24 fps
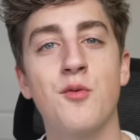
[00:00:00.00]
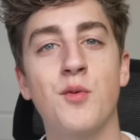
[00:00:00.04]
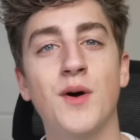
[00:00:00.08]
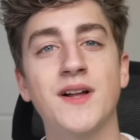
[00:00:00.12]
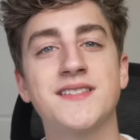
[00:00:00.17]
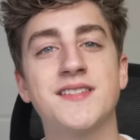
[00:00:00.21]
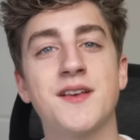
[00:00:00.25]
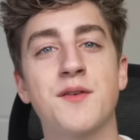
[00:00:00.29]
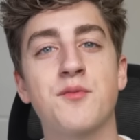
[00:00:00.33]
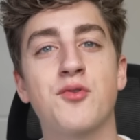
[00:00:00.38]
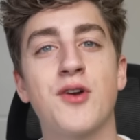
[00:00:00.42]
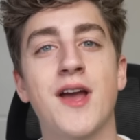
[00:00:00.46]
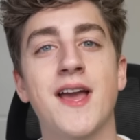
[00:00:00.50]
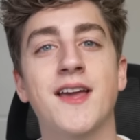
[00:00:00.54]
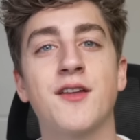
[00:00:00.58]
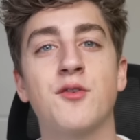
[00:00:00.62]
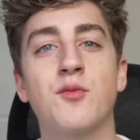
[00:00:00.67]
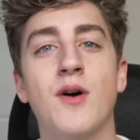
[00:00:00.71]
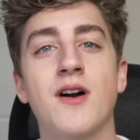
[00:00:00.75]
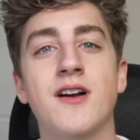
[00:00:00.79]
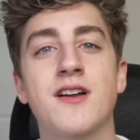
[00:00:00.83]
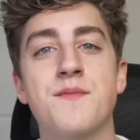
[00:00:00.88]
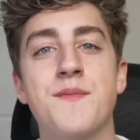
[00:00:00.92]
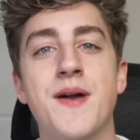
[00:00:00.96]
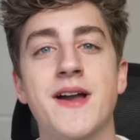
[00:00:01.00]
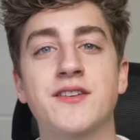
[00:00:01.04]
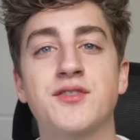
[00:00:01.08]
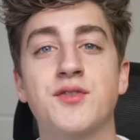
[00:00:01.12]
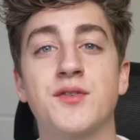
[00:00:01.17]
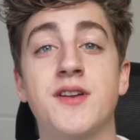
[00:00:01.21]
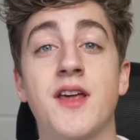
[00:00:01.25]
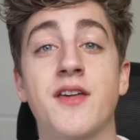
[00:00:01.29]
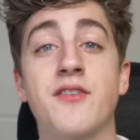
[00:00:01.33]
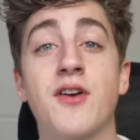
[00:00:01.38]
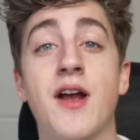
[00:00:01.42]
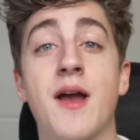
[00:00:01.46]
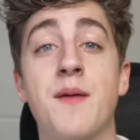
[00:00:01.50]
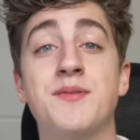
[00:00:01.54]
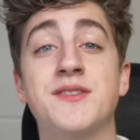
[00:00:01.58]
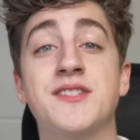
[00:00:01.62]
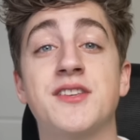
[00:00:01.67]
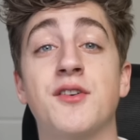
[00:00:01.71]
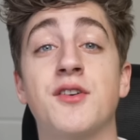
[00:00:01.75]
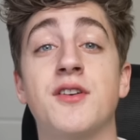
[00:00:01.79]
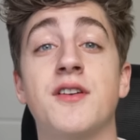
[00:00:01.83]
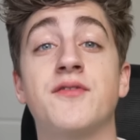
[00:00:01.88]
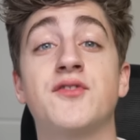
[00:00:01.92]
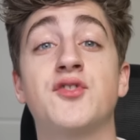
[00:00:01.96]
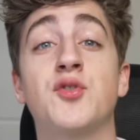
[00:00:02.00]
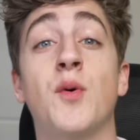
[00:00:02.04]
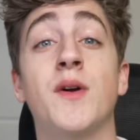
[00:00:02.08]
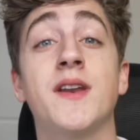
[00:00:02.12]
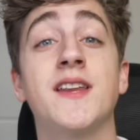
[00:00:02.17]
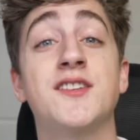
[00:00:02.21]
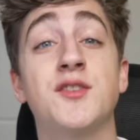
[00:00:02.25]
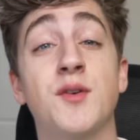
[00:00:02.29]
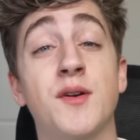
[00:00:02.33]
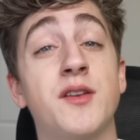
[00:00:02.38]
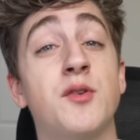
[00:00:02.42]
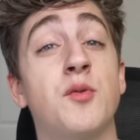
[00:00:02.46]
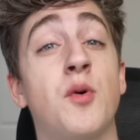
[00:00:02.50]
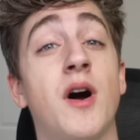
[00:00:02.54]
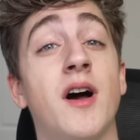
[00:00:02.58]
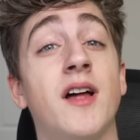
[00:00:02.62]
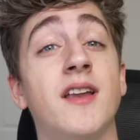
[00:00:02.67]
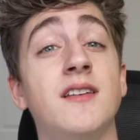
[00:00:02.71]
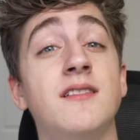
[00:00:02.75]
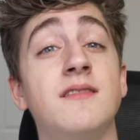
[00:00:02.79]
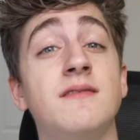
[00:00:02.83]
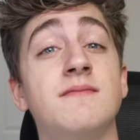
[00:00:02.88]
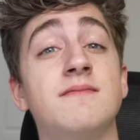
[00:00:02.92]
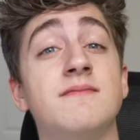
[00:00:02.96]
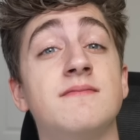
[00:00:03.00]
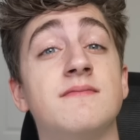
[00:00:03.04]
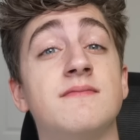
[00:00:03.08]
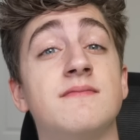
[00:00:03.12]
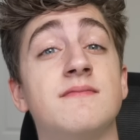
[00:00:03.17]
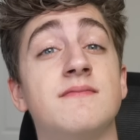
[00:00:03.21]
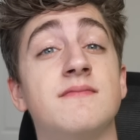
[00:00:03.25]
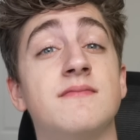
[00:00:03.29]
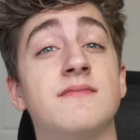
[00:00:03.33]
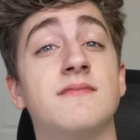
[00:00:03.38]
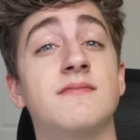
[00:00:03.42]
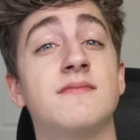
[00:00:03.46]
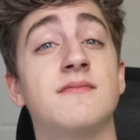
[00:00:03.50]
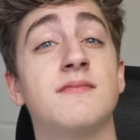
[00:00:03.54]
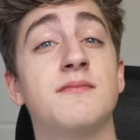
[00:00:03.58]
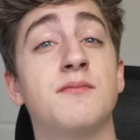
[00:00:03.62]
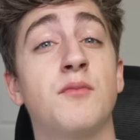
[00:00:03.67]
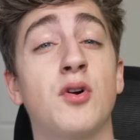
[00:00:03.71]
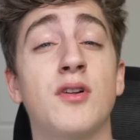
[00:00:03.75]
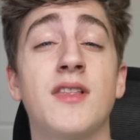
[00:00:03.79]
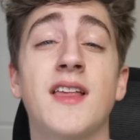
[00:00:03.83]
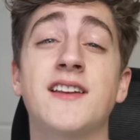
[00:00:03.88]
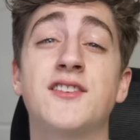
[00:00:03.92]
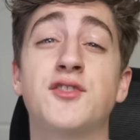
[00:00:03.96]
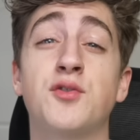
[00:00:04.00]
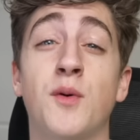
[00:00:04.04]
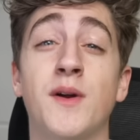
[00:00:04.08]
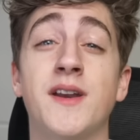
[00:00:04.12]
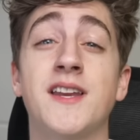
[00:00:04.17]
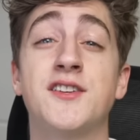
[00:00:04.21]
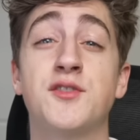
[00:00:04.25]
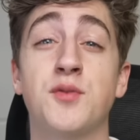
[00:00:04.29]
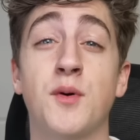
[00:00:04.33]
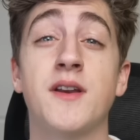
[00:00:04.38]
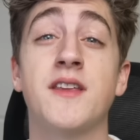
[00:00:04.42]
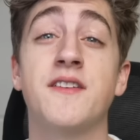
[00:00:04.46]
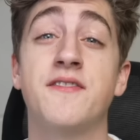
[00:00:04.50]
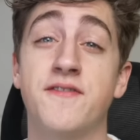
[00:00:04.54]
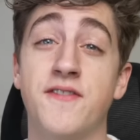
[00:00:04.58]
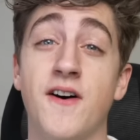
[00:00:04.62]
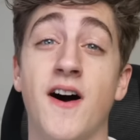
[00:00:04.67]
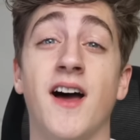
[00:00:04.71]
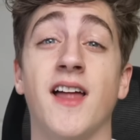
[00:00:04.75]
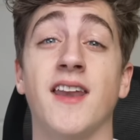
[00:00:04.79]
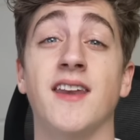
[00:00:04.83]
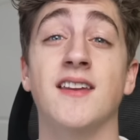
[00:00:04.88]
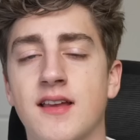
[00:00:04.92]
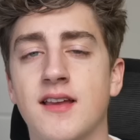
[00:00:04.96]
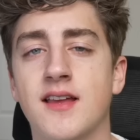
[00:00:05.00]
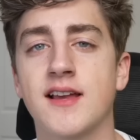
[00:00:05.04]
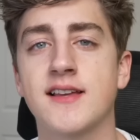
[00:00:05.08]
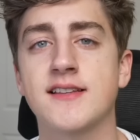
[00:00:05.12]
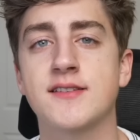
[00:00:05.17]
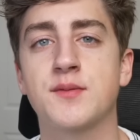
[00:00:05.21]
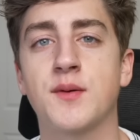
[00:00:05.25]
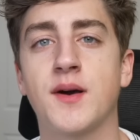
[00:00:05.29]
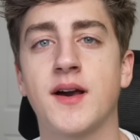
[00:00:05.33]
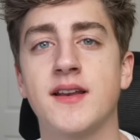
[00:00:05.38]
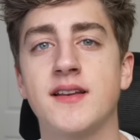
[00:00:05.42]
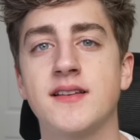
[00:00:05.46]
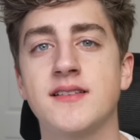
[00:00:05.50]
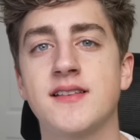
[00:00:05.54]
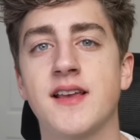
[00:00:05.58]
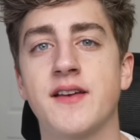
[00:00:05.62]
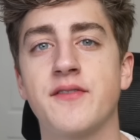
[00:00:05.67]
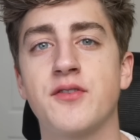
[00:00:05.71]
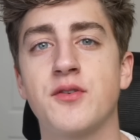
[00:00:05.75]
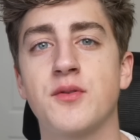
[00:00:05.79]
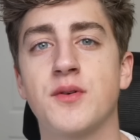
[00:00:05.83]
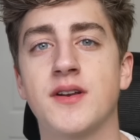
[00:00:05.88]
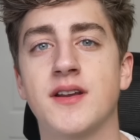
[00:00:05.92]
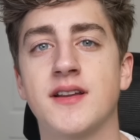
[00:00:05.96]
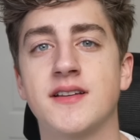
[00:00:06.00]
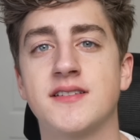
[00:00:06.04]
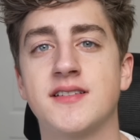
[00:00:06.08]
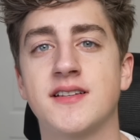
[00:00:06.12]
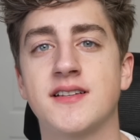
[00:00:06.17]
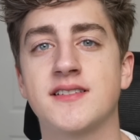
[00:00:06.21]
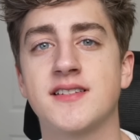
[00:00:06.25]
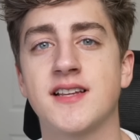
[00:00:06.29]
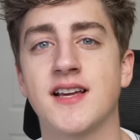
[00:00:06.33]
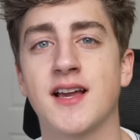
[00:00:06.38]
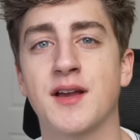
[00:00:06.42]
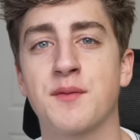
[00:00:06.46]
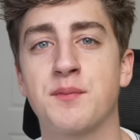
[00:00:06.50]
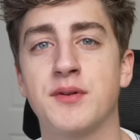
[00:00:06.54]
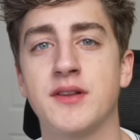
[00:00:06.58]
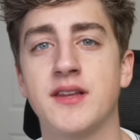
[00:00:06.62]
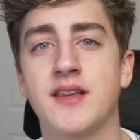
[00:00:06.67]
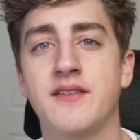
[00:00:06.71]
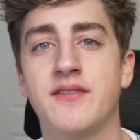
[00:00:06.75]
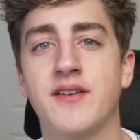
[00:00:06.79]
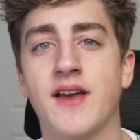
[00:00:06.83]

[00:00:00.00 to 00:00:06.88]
What's up, Greg, and welcome back to another episode of 2021. More like 2020 fun. Guys, why does everyone on TikTok believe